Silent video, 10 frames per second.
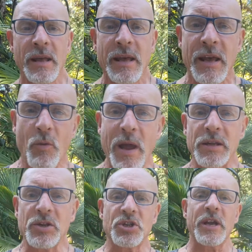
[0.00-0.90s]

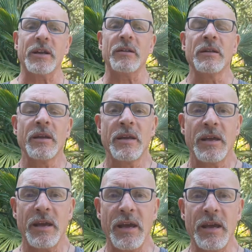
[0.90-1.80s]
Wendy's channel,
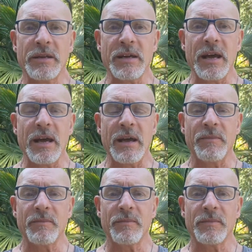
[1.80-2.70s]
and
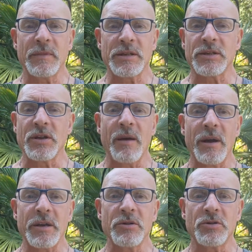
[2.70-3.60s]
this is not
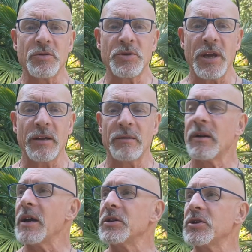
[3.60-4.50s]
my YouTube channel.
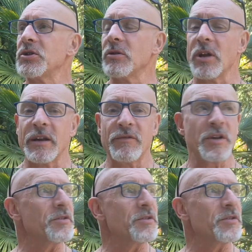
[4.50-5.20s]
I just shoot a lot of videos.